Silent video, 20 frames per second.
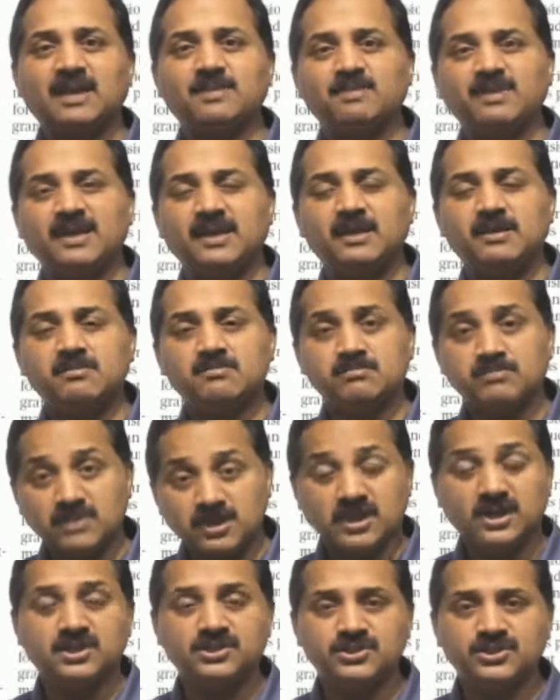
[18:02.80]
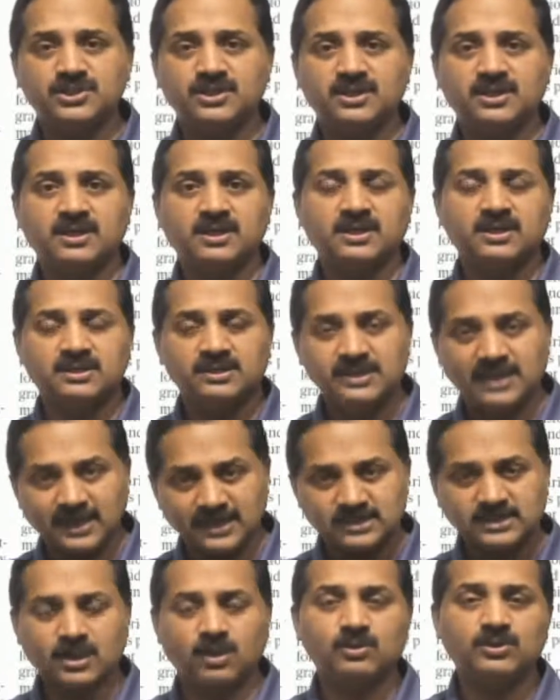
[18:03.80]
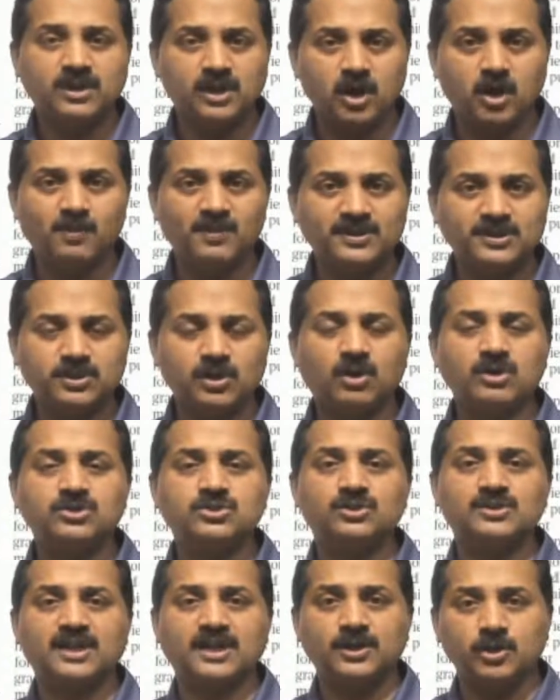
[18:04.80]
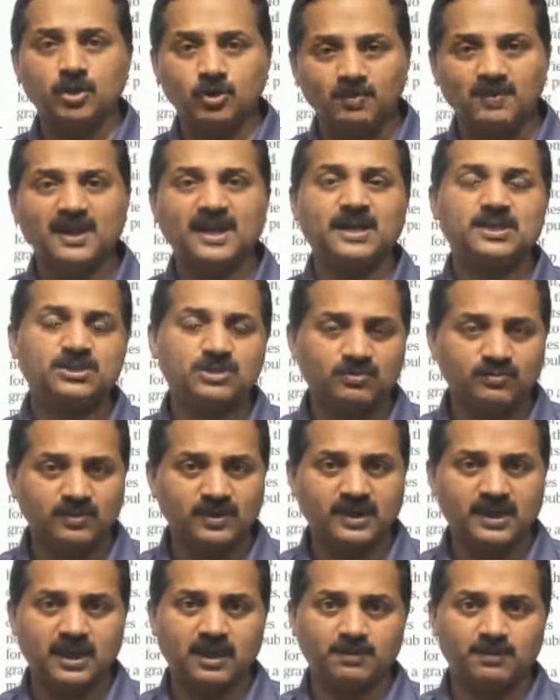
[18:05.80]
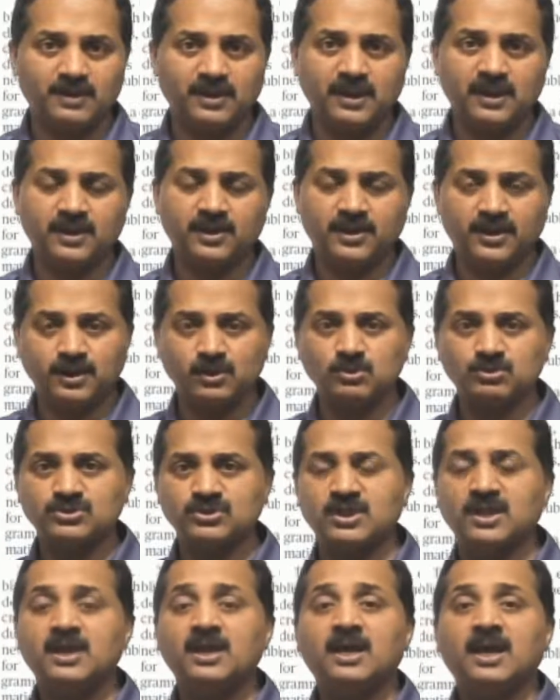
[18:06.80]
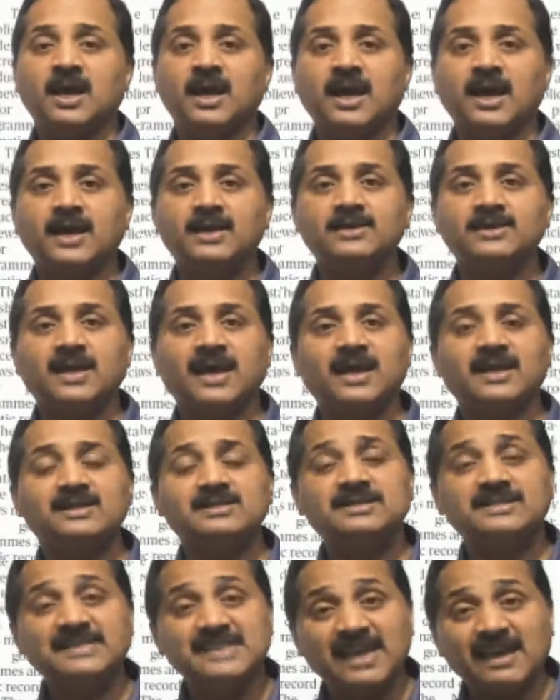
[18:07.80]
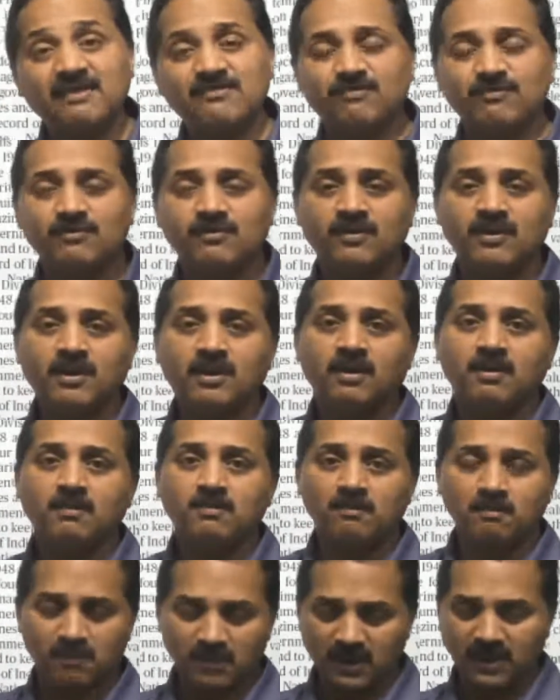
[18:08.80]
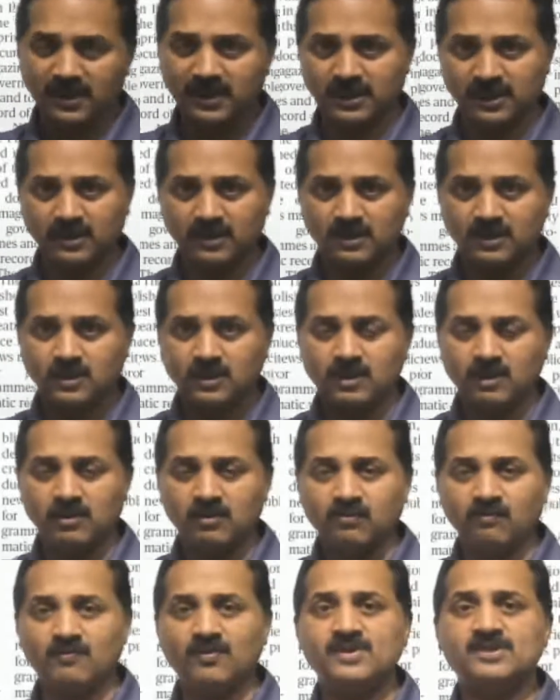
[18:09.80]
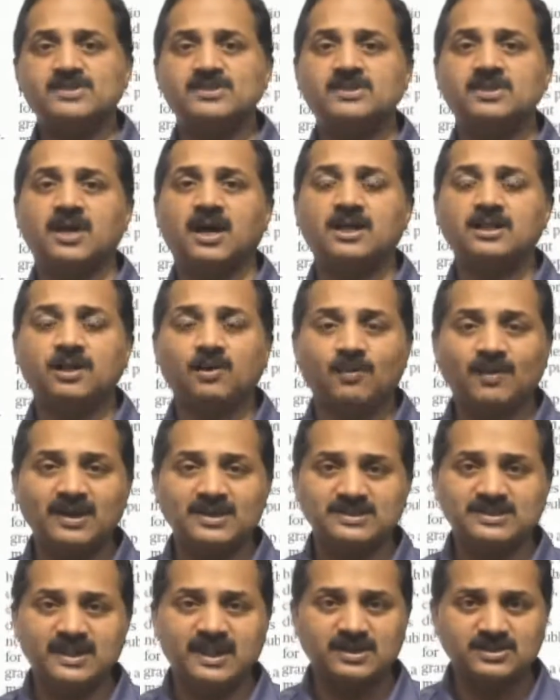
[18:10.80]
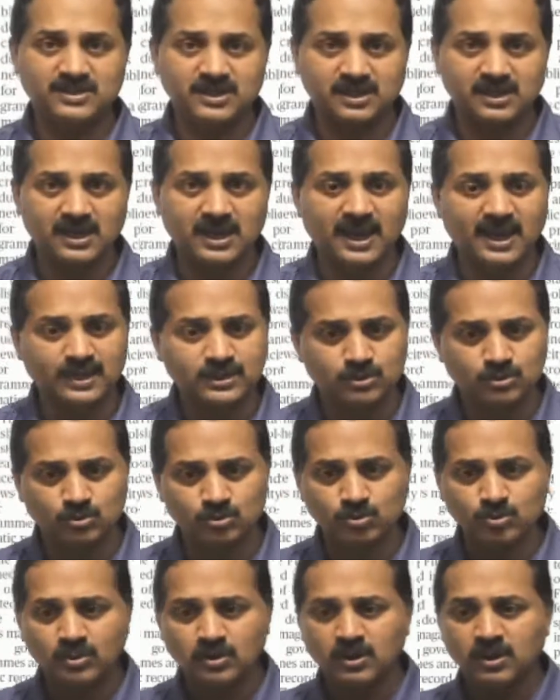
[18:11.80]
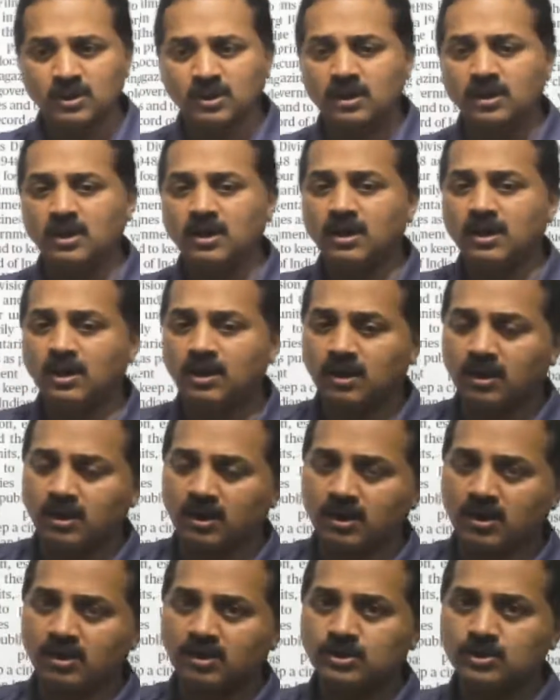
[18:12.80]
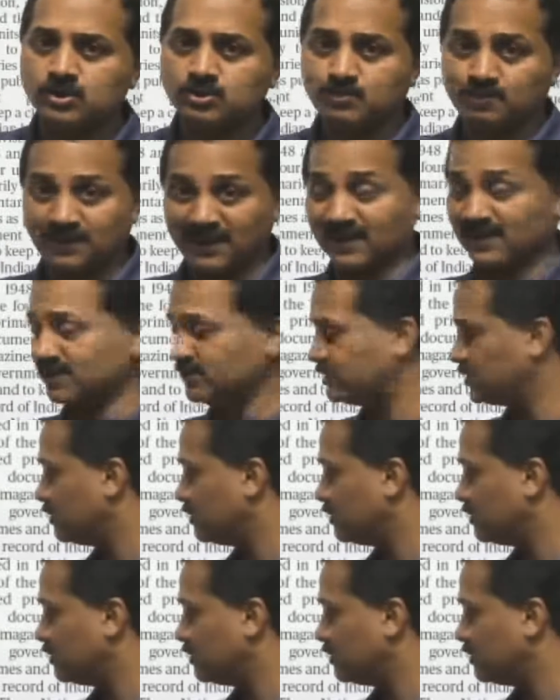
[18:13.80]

be merged? That is how the government thought, so that duplication of work can be reduced and can save money, which otherwise the exchequer had to spend.